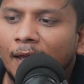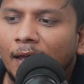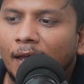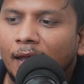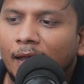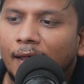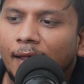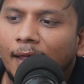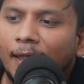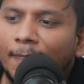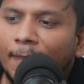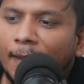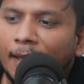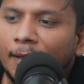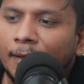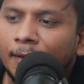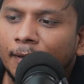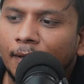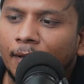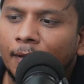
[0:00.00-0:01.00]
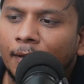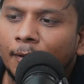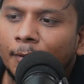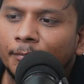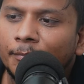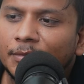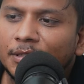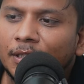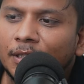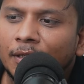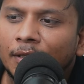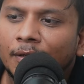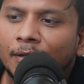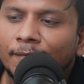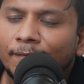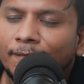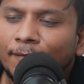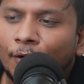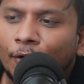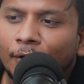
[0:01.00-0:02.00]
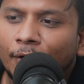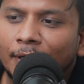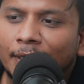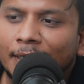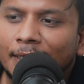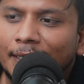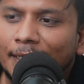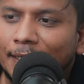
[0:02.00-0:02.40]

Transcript: And then here for